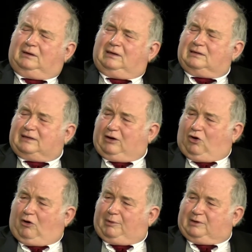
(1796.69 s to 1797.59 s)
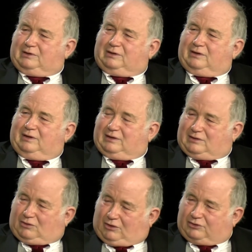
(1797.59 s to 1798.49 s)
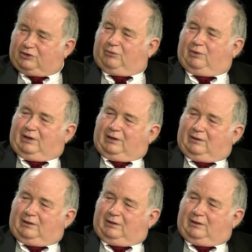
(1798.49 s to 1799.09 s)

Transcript: St. Albans that's also running.